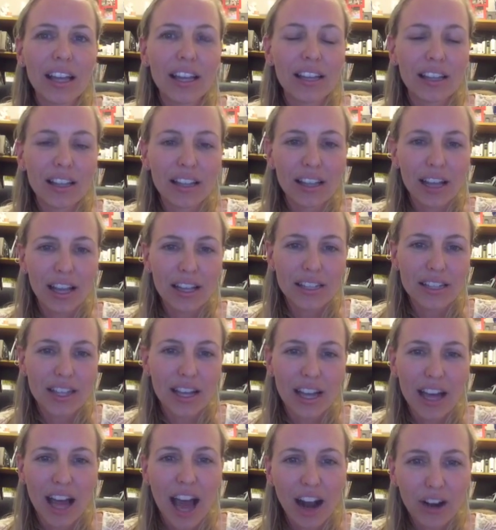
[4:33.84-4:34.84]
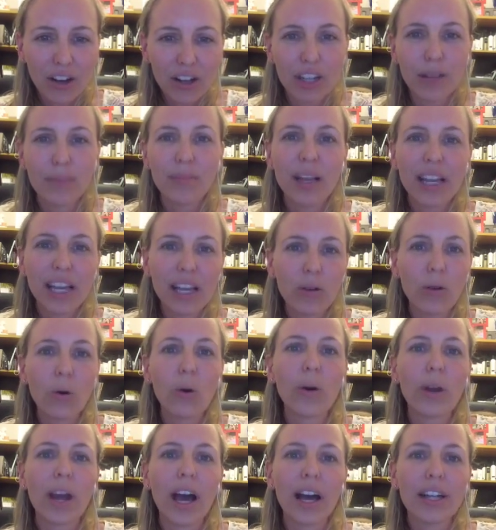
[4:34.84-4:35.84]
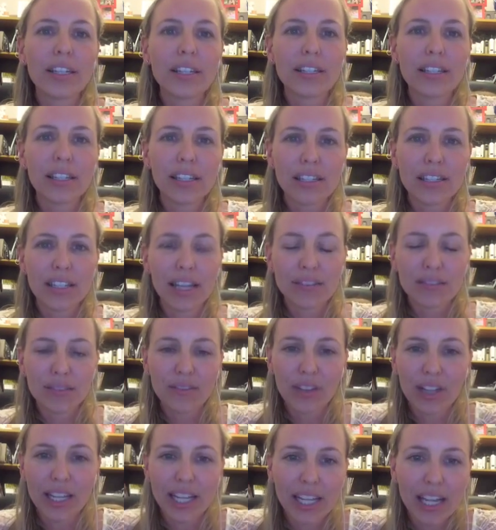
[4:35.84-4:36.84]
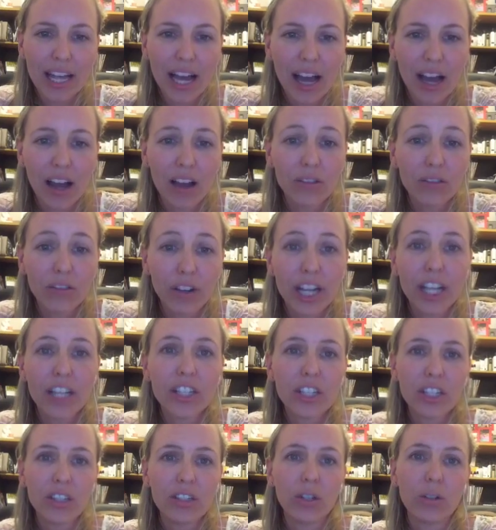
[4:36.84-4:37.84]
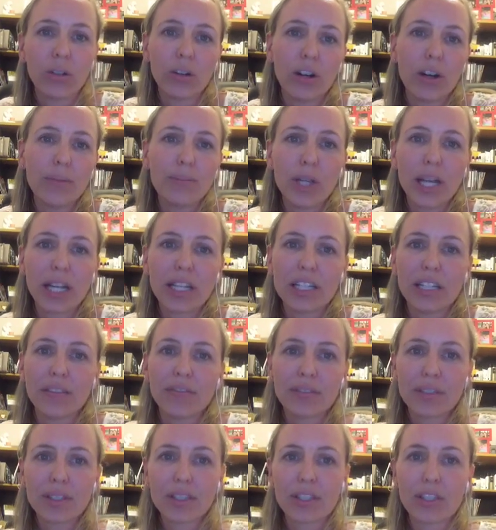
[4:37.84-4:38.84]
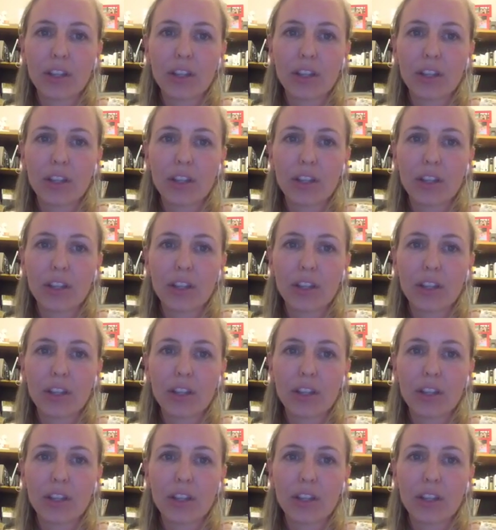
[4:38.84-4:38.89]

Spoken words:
acronym in order to successfully reach your objectives.